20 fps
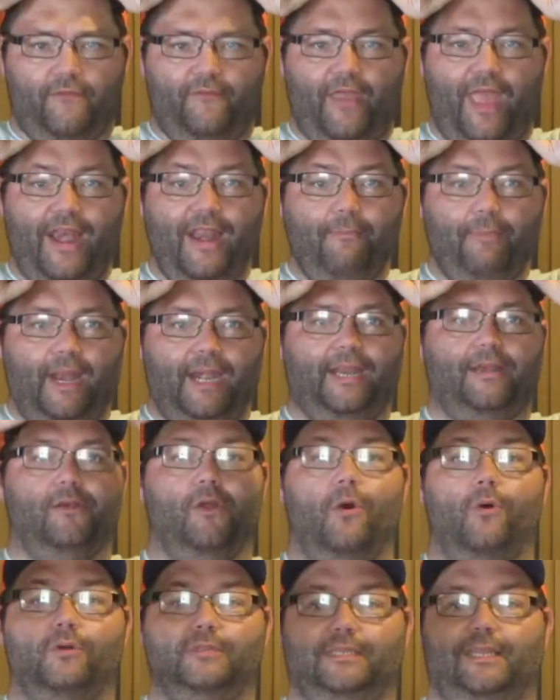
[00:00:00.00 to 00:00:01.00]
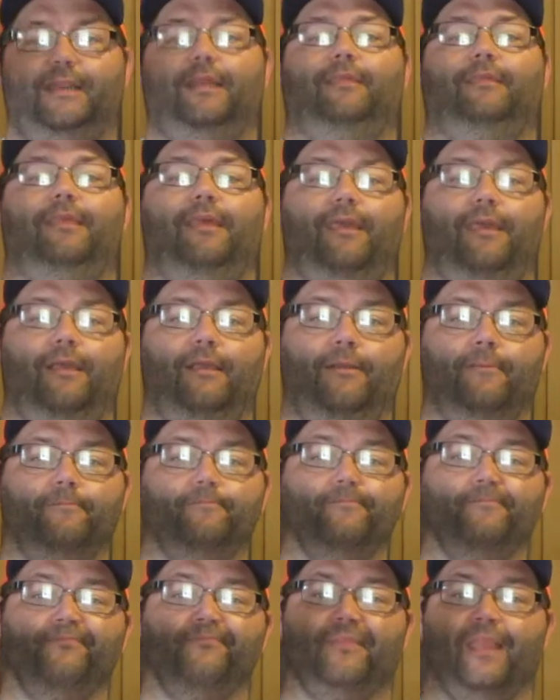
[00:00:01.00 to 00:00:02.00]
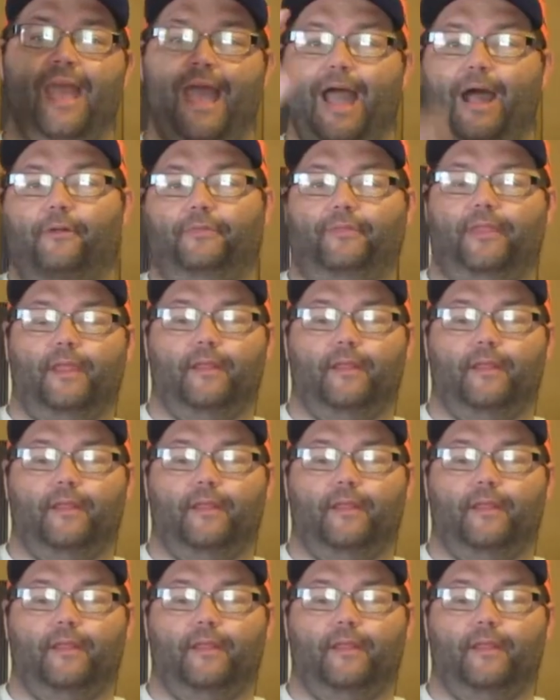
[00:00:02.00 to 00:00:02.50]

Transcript: If anybody knows anything out